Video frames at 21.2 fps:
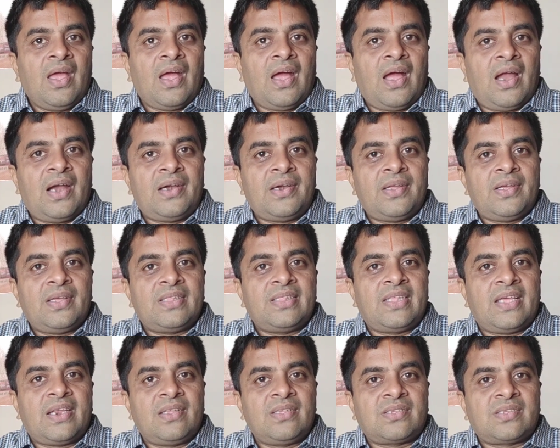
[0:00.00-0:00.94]
and
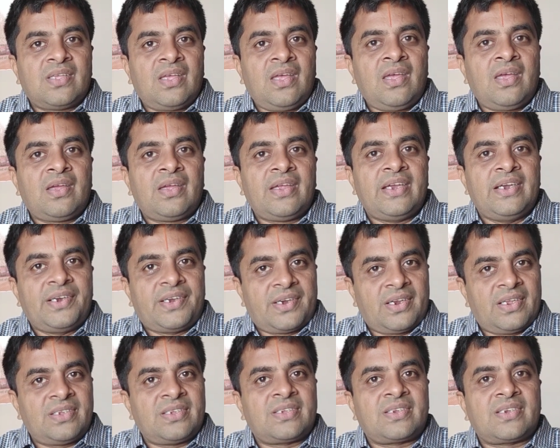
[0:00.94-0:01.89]
there is a
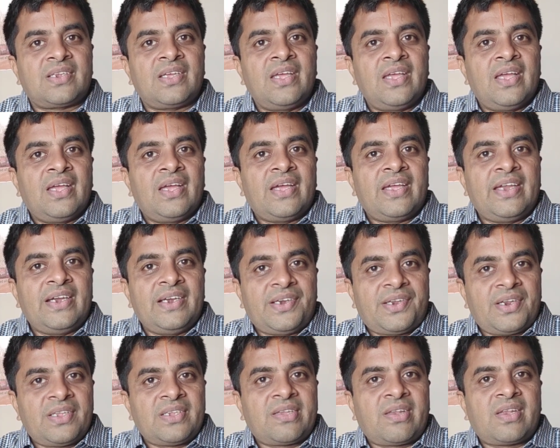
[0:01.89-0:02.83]
interest.
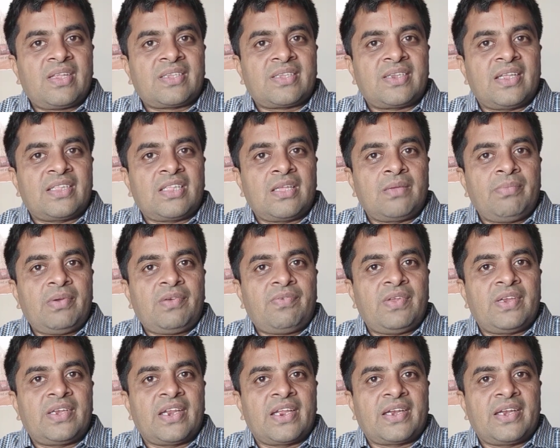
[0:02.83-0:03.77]
Interest is nothing but
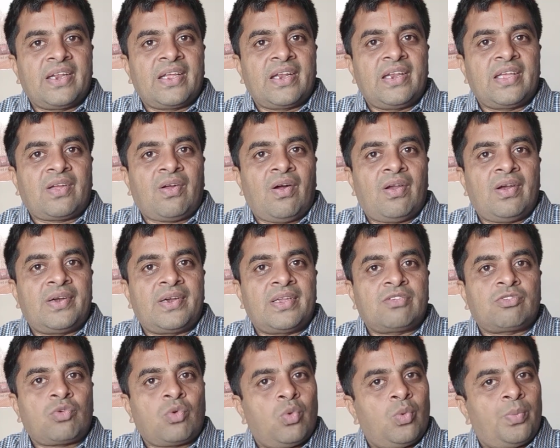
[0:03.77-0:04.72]
we technically call it
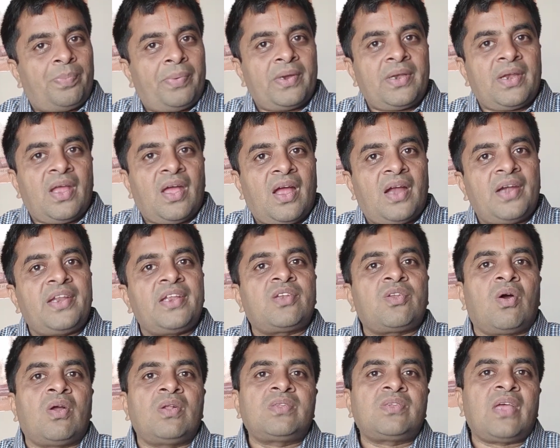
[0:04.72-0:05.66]
as coupon, and
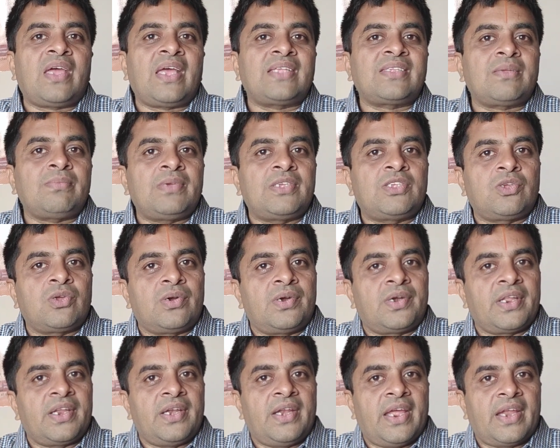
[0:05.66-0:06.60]
it also has a
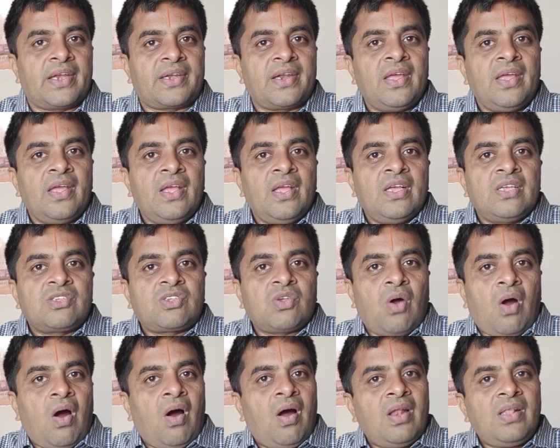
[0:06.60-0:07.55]
maturity date.
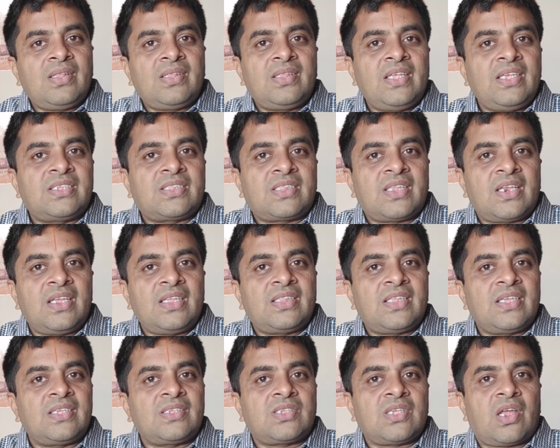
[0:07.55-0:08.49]
So all these three
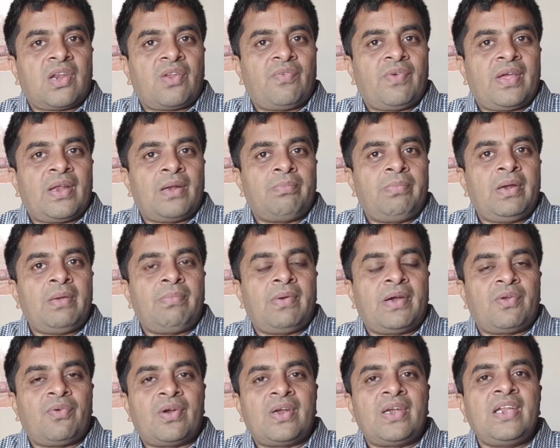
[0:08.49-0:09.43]
things are available,
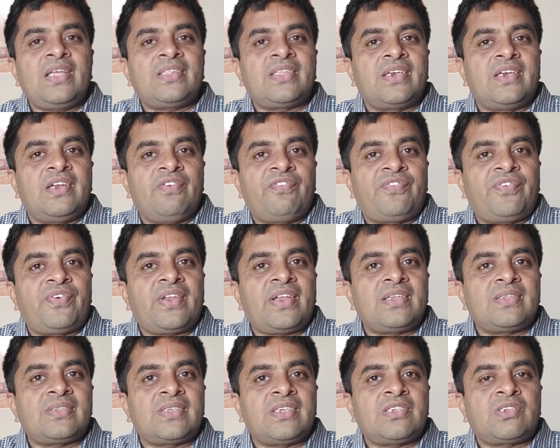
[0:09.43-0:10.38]
but only the
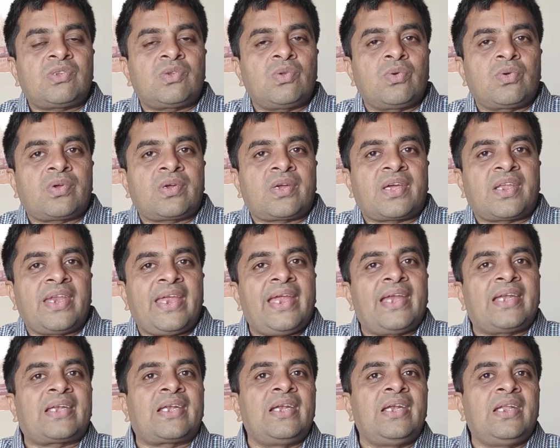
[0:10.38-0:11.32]
difference is to
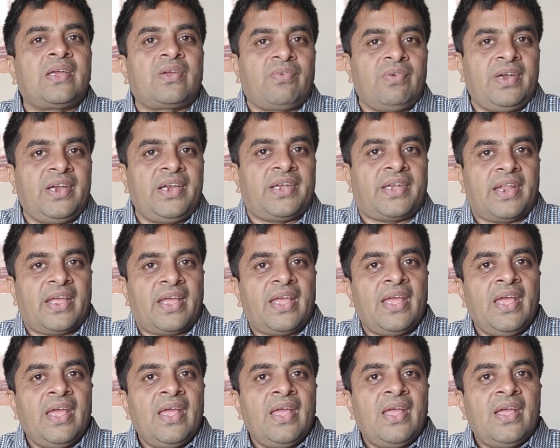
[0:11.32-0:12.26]
create liquidity
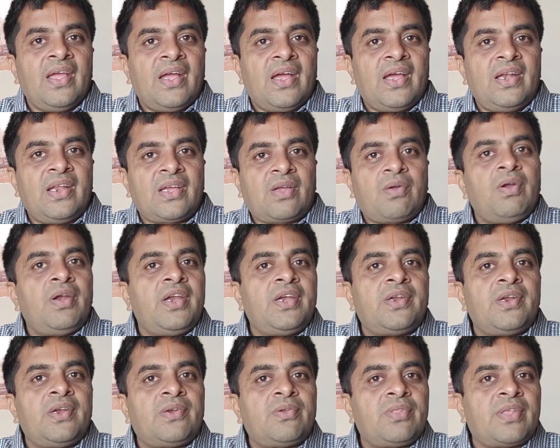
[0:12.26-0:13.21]

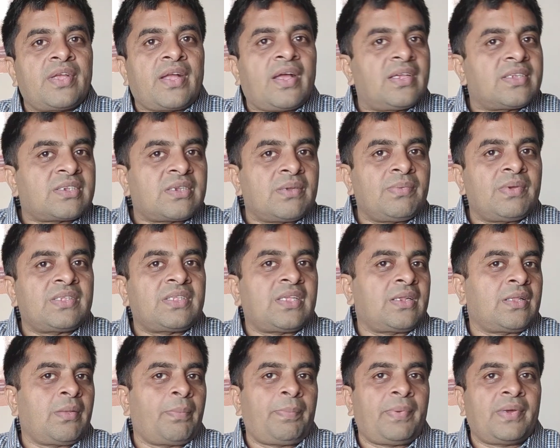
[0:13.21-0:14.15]
to the customers
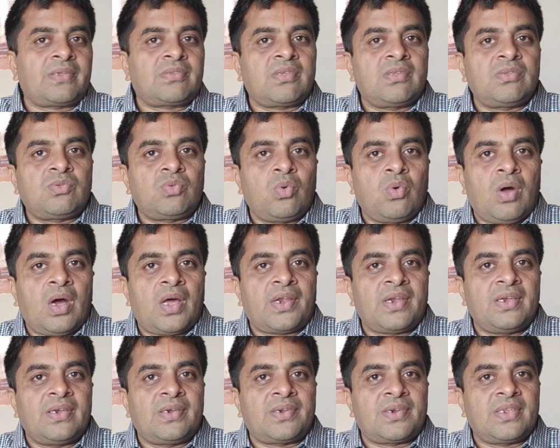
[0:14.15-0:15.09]
and the persons who are
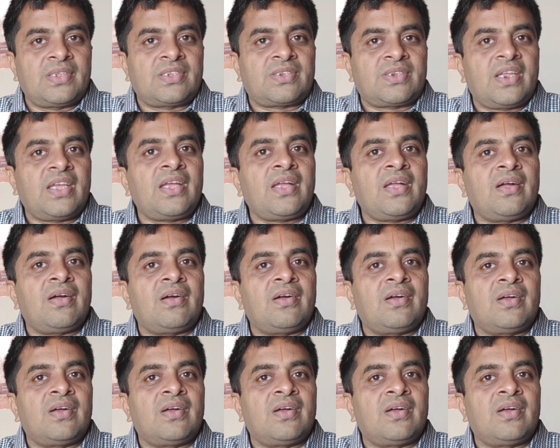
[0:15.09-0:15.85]
investing.